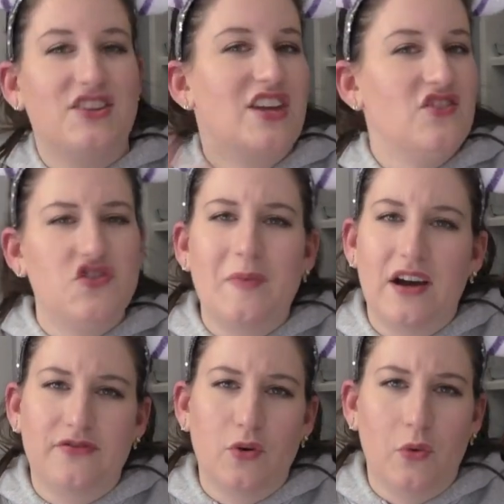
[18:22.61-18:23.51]
I change them
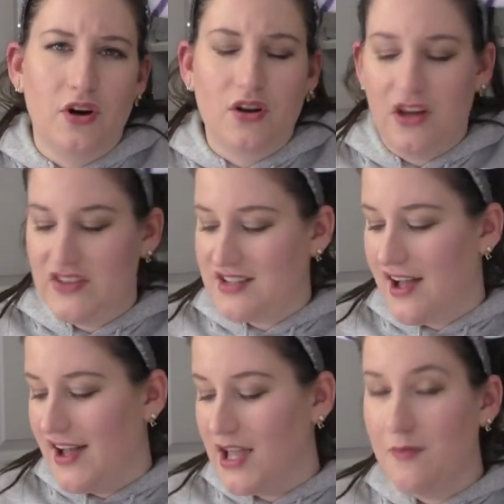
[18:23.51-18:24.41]
out for work all the
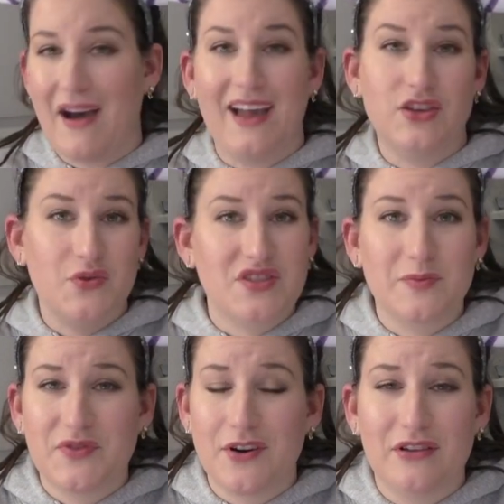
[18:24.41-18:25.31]
time. I use
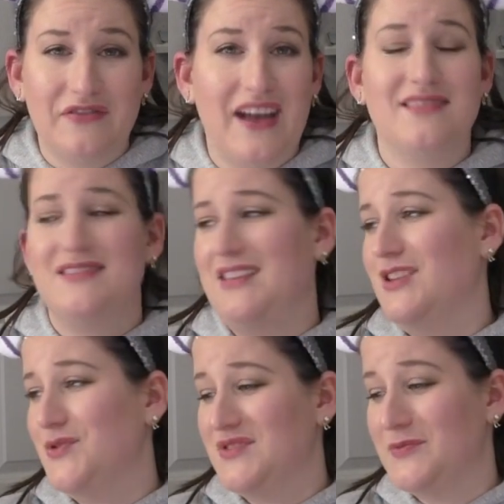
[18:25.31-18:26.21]
them for events. I
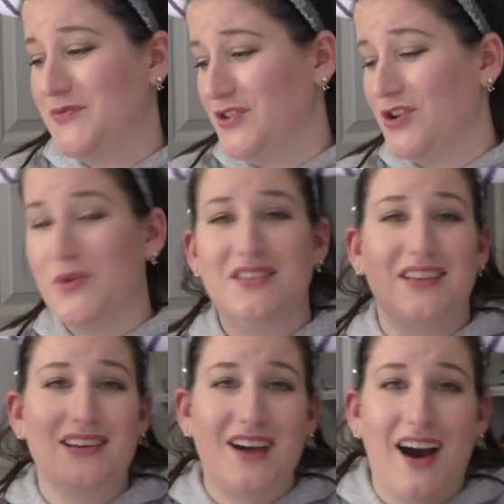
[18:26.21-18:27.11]
use them for going to
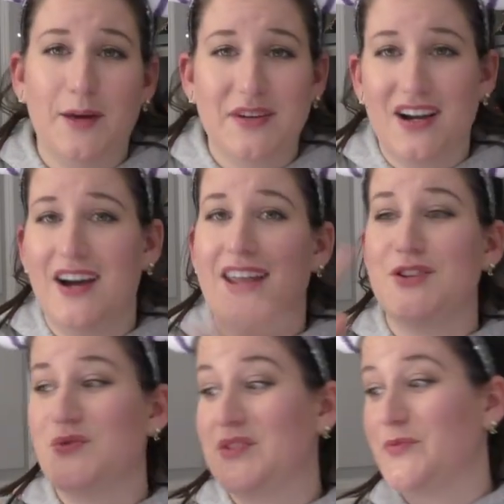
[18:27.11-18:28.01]
like Comic-Con. I
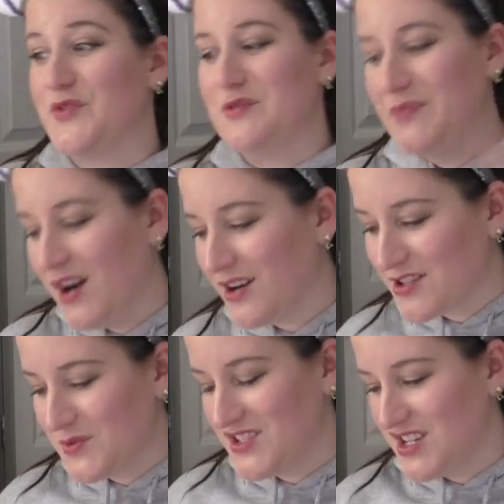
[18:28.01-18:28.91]
use them for the
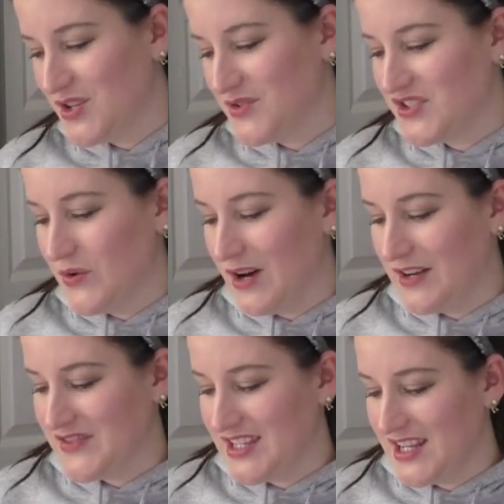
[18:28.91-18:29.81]
parks, which I go to
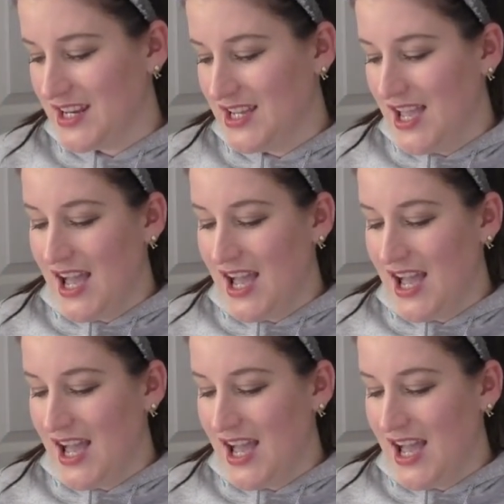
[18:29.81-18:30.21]
often.